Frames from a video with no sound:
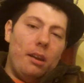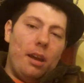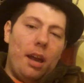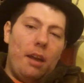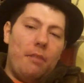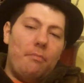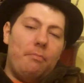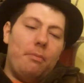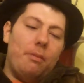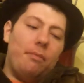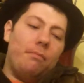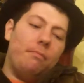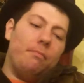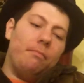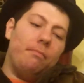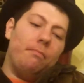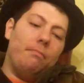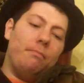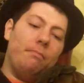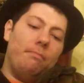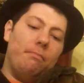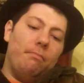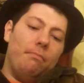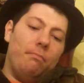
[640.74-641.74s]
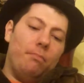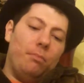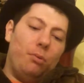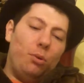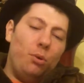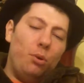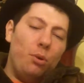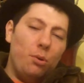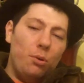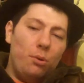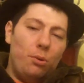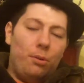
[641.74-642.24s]
I've been...
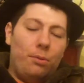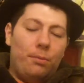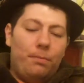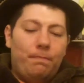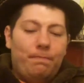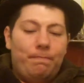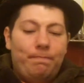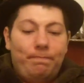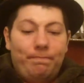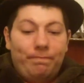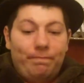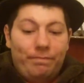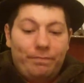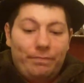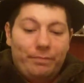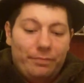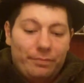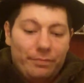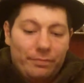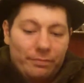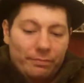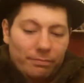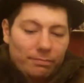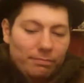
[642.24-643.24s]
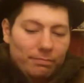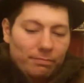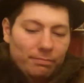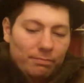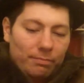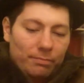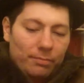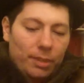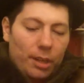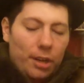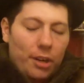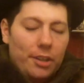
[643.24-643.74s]
Whew.
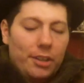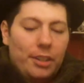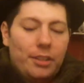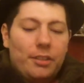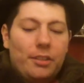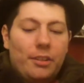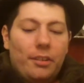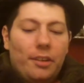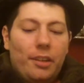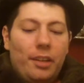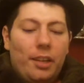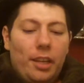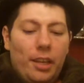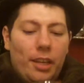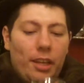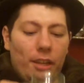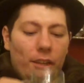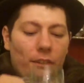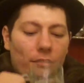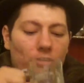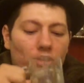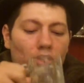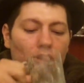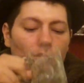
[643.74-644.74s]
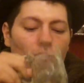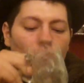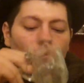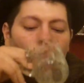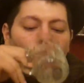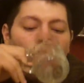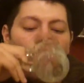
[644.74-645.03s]
Already starting to kick in. Jeez.